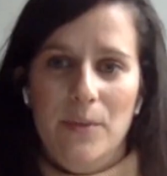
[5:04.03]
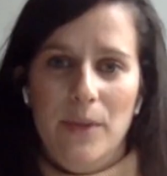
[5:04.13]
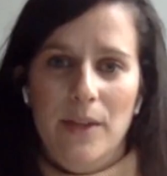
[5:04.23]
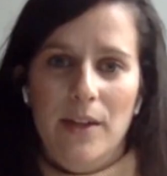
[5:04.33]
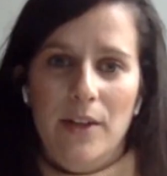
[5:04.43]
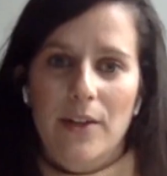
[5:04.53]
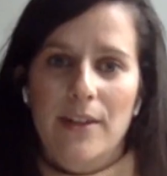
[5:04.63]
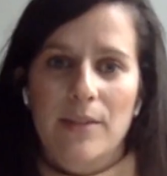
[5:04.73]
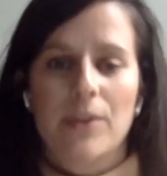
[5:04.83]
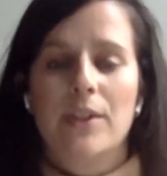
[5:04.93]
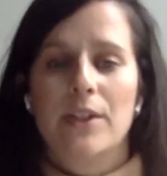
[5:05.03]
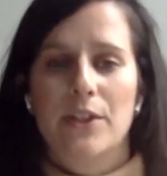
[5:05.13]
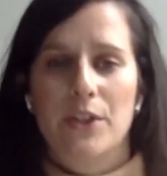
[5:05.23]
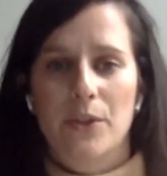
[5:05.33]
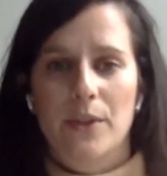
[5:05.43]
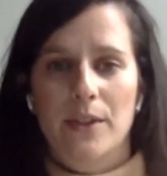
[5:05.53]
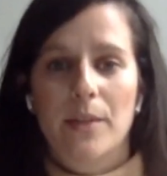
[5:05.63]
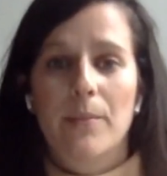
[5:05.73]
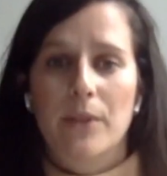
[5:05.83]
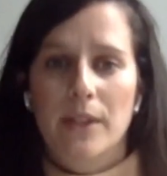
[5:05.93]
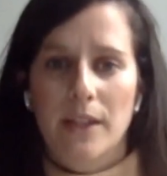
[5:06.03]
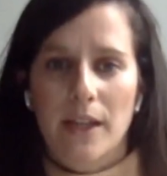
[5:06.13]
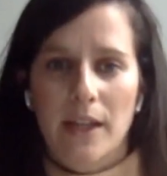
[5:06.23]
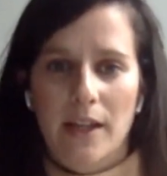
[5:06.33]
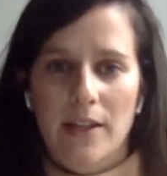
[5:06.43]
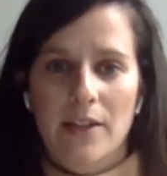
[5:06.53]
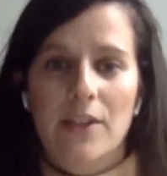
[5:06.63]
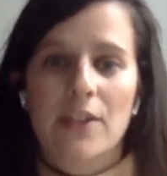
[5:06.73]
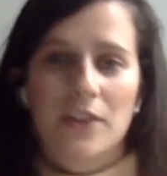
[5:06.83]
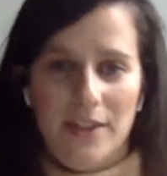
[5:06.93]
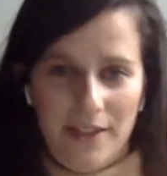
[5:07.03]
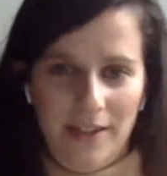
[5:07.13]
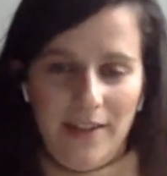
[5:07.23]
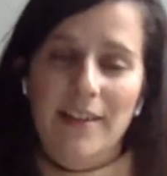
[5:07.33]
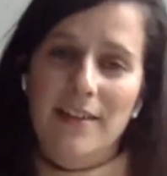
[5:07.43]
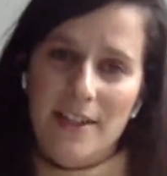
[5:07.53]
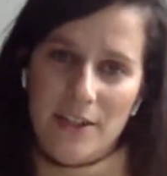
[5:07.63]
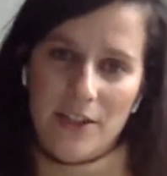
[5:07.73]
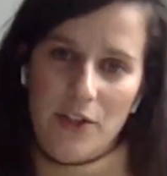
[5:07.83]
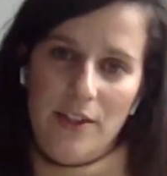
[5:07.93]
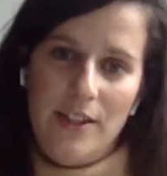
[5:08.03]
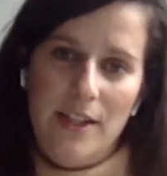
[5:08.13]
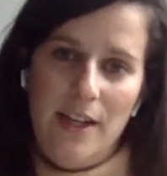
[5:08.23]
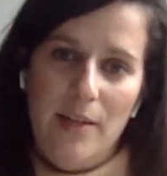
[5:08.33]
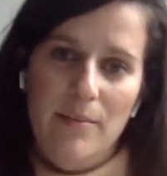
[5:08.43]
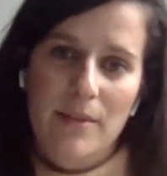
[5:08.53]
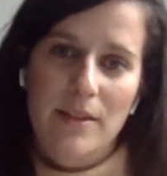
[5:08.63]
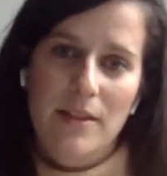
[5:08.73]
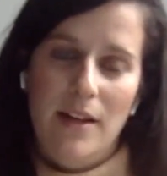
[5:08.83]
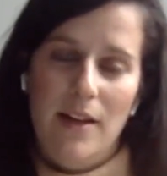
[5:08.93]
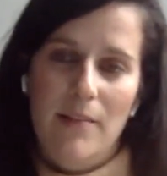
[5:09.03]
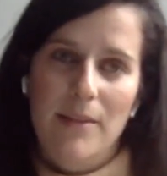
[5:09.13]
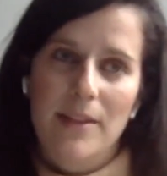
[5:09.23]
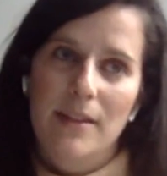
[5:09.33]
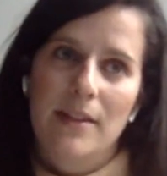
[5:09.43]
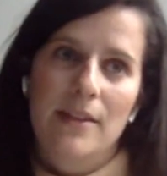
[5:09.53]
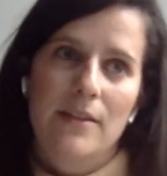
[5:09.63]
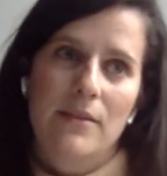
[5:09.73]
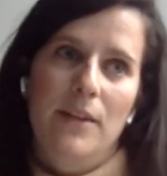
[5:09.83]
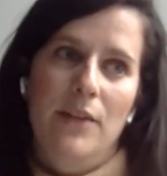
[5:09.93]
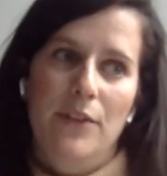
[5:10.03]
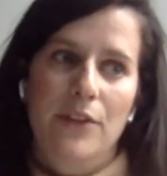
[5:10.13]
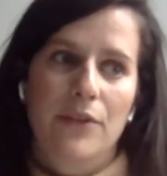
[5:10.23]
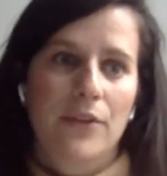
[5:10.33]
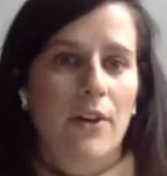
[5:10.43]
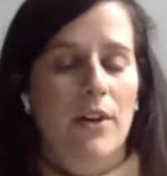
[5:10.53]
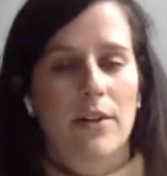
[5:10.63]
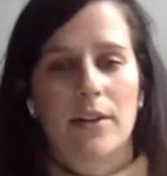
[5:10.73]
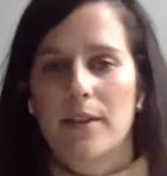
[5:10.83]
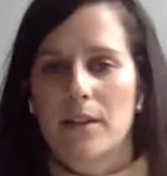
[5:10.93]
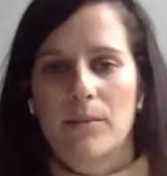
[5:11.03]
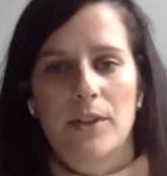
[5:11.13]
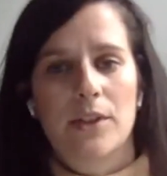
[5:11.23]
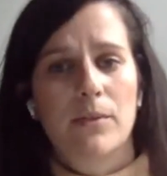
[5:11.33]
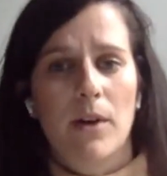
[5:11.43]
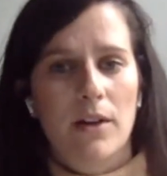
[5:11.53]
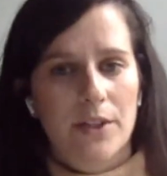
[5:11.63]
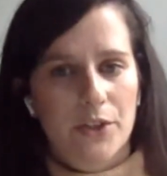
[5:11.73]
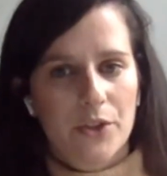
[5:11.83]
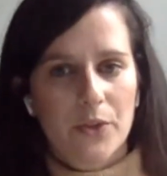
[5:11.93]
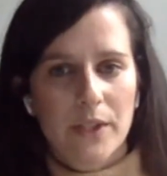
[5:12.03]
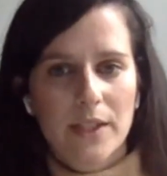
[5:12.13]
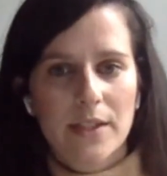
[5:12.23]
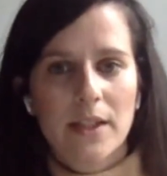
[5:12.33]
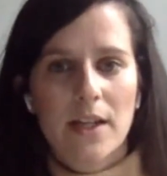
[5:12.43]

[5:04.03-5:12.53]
what our customers can do is communicate certainty in these uncertain times. Um, this is relevant for all our customers from all industries.